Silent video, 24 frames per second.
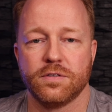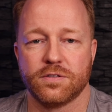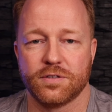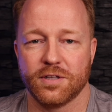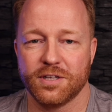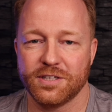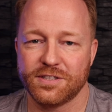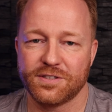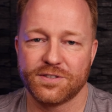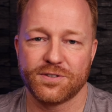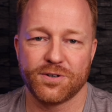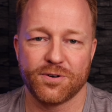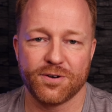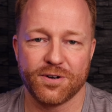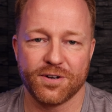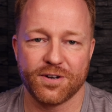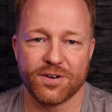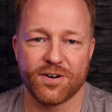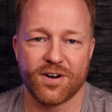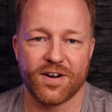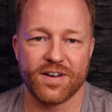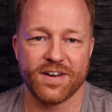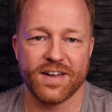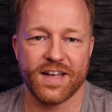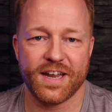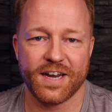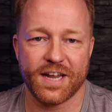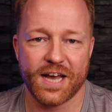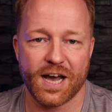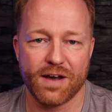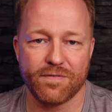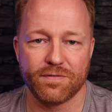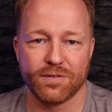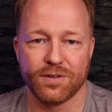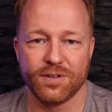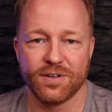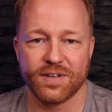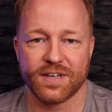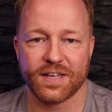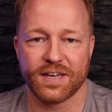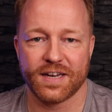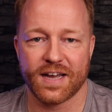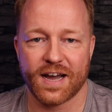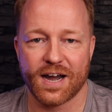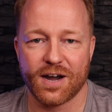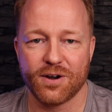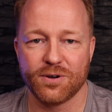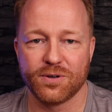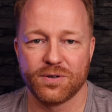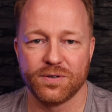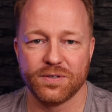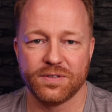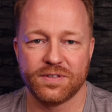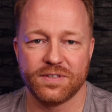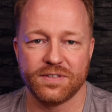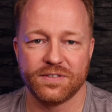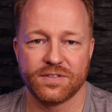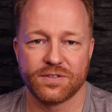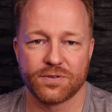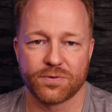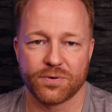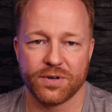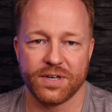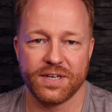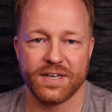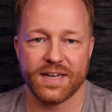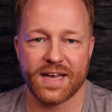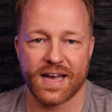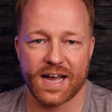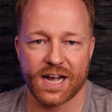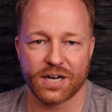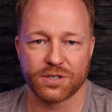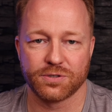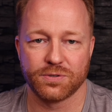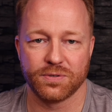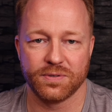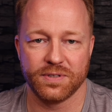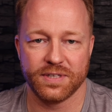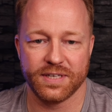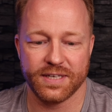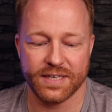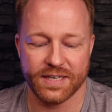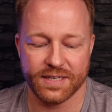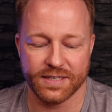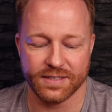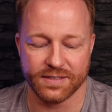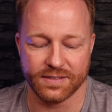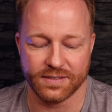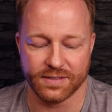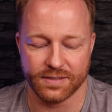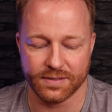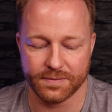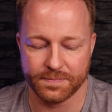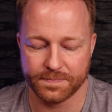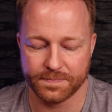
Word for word: So let's turn it on and have a look at how good this screen actually is.